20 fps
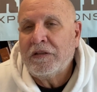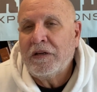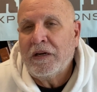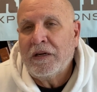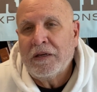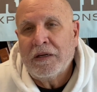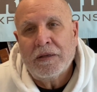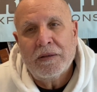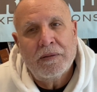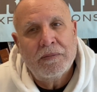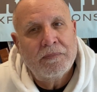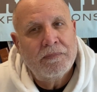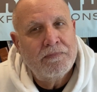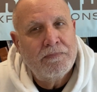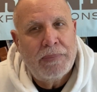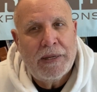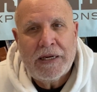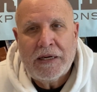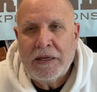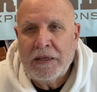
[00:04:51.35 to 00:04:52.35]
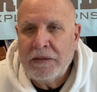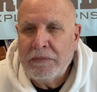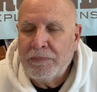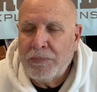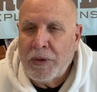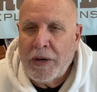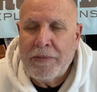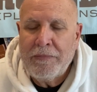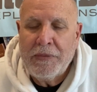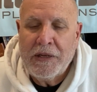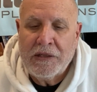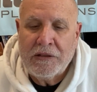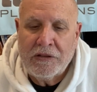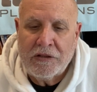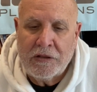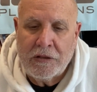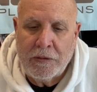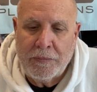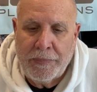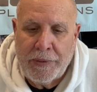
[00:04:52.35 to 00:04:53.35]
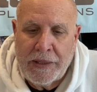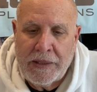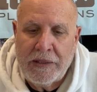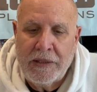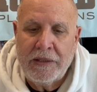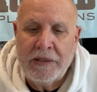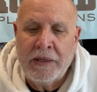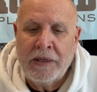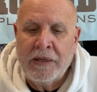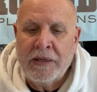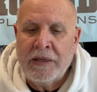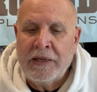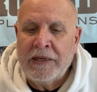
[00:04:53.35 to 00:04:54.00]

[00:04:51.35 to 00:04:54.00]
Prime Minister Bennett